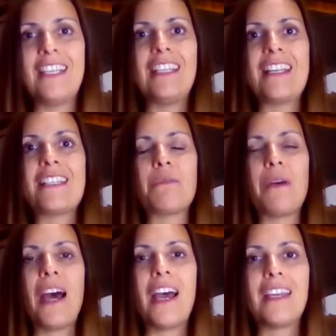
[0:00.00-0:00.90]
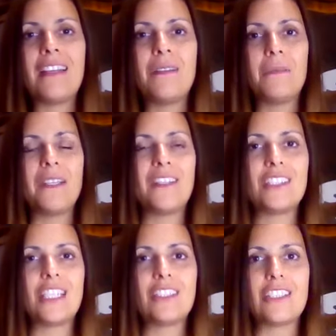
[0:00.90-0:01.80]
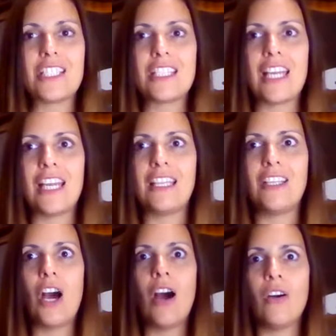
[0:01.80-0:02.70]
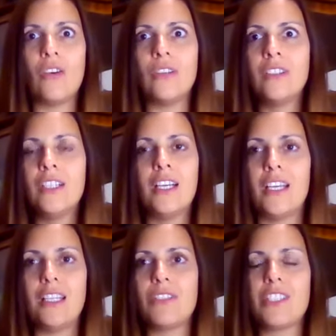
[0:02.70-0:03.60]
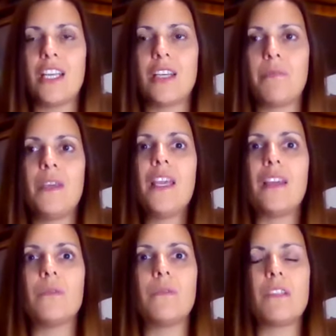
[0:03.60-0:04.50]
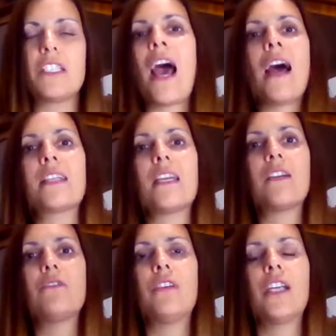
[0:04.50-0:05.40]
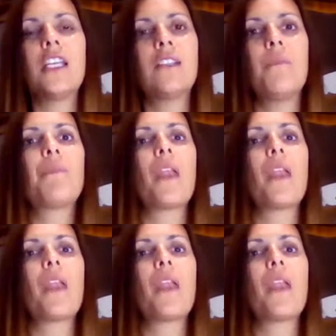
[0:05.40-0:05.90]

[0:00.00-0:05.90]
And that's why we don't understand, oh, it was not me who was asking for it.